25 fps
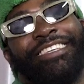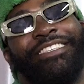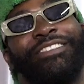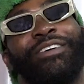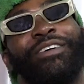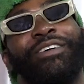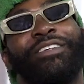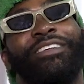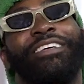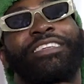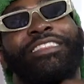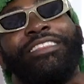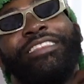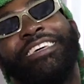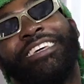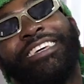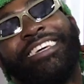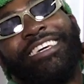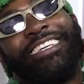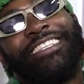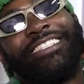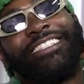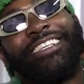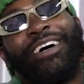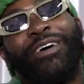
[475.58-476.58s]
So the thing
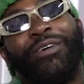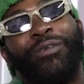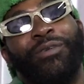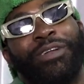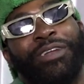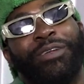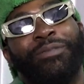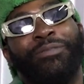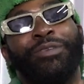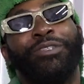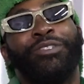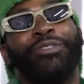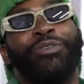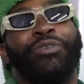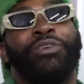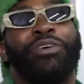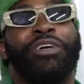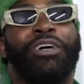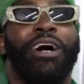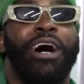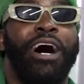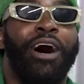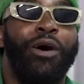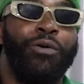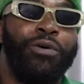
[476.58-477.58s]
is, let me show
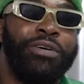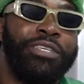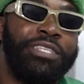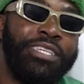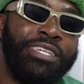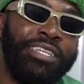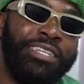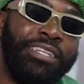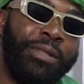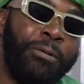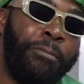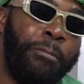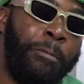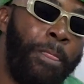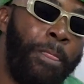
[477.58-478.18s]
you. I was in